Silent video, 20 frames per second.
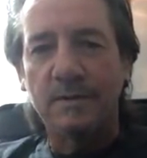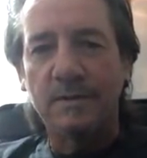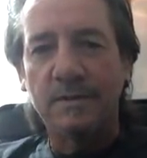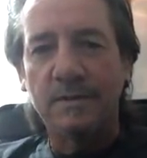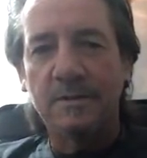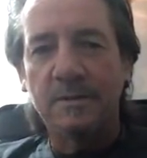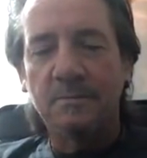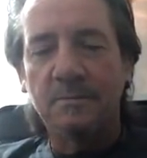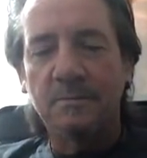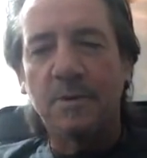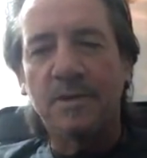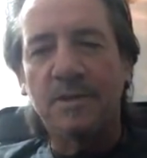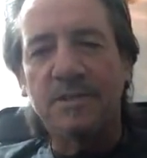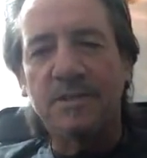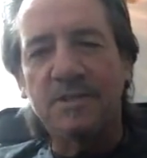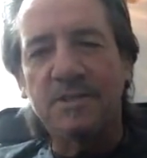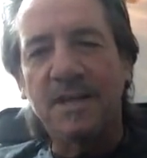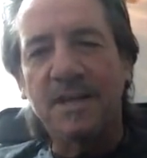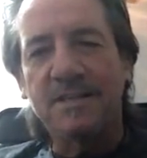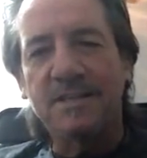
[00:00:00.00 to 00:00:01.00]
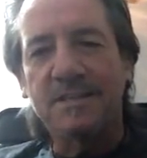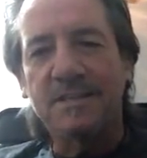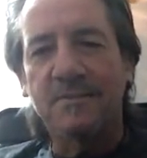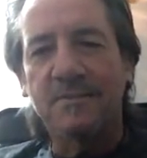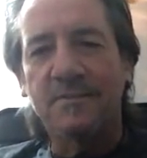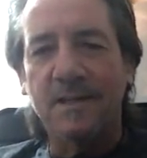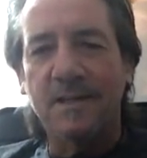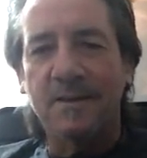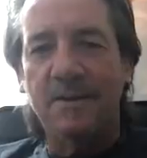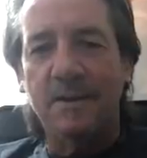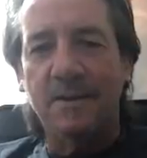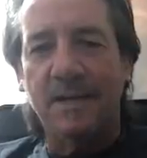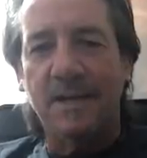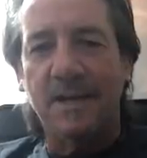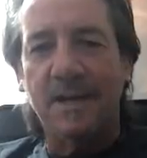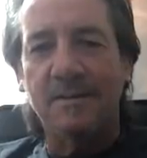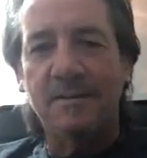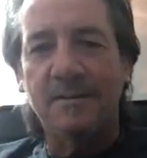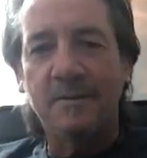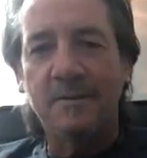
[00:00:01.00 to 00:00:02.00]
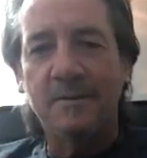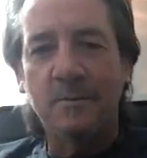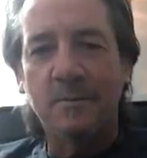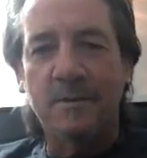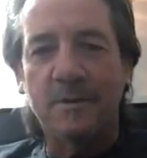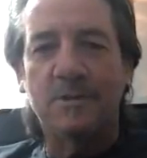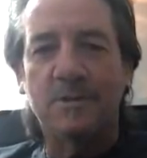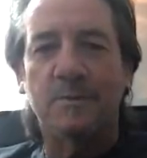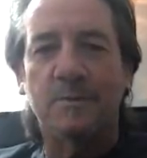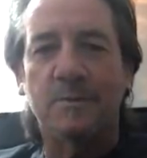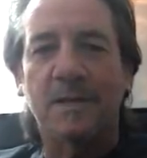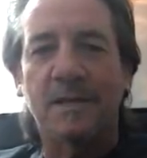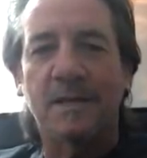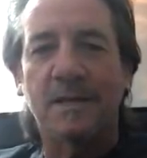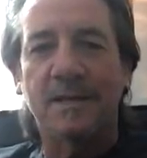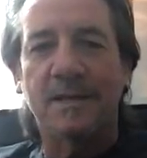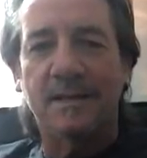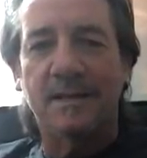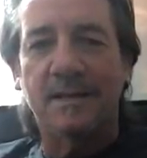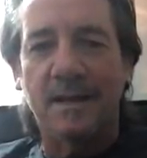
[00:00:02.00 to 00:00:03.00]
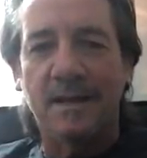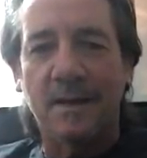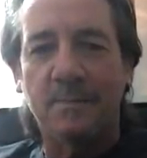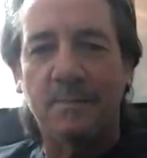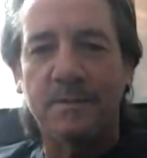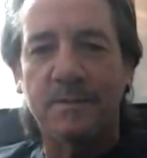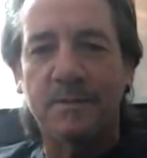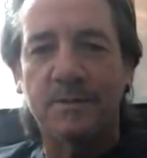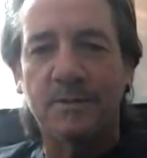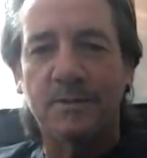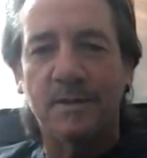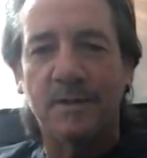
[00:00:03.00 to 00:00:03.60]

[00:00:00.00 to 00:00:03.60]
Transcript: but it's nice every now and again when something like that happens to you,